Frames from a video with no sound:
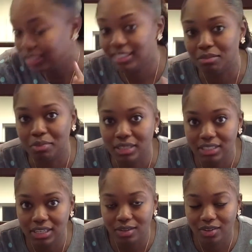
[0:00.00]
The
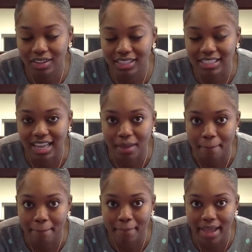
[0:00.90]
Simplicity oil is like
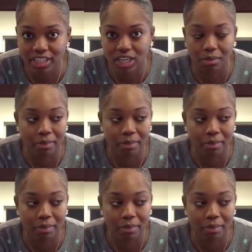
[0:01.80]
magic in a